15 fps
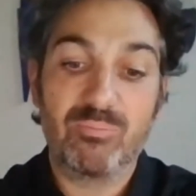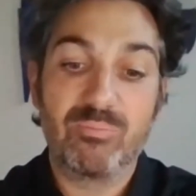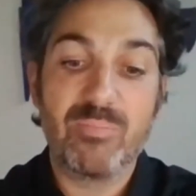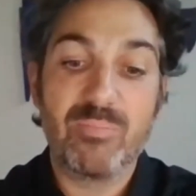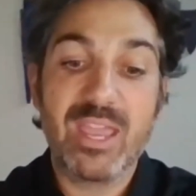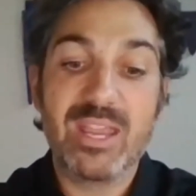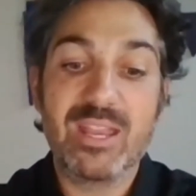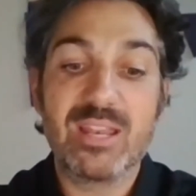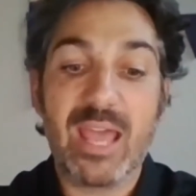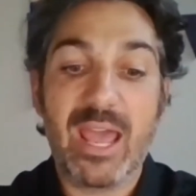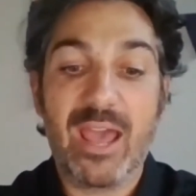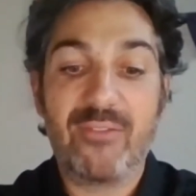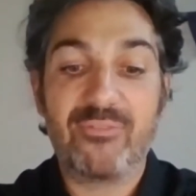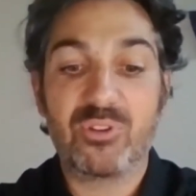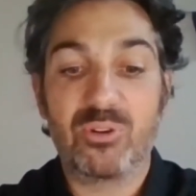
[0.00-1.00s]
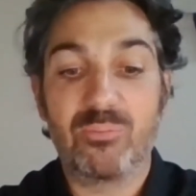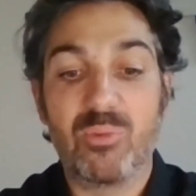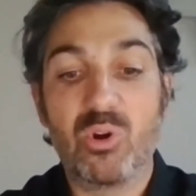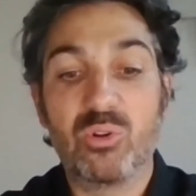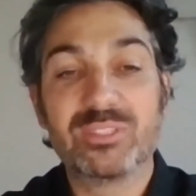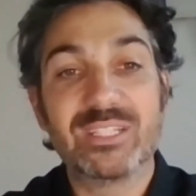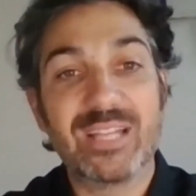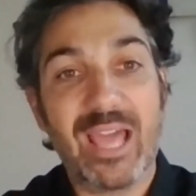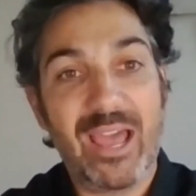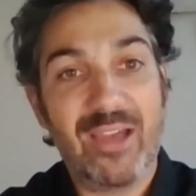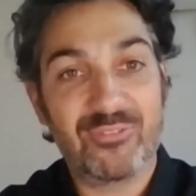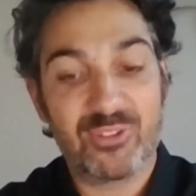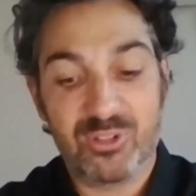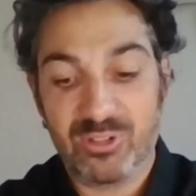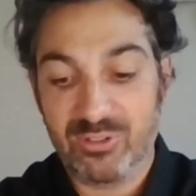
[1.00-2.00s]
made after, molded
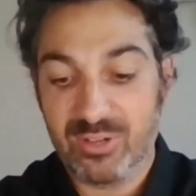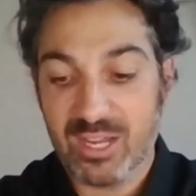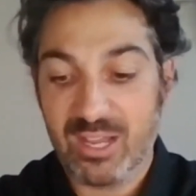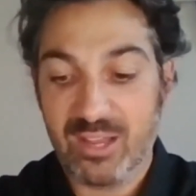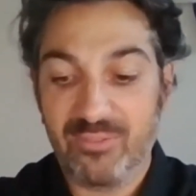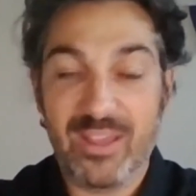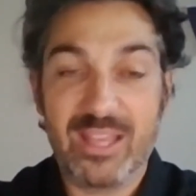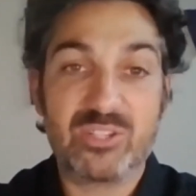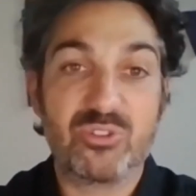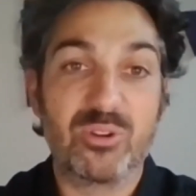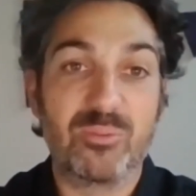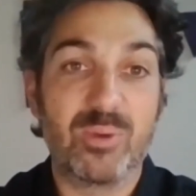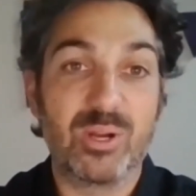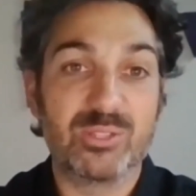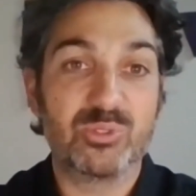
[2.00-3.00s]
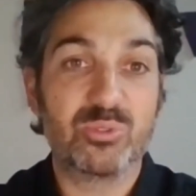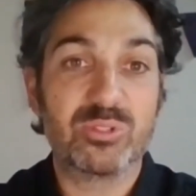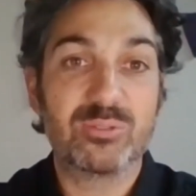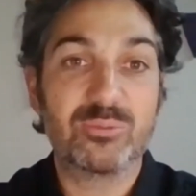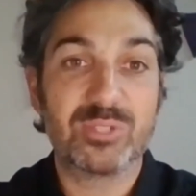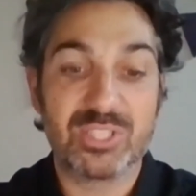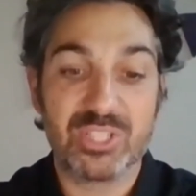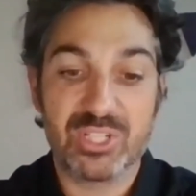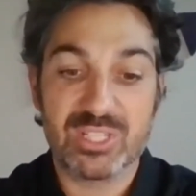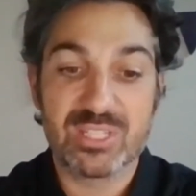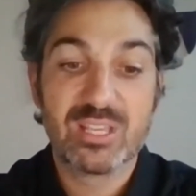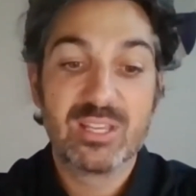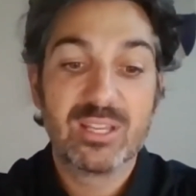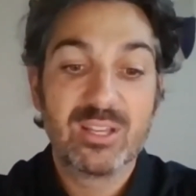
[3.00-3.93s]
after uh, Vacherin Mont d'Or, which is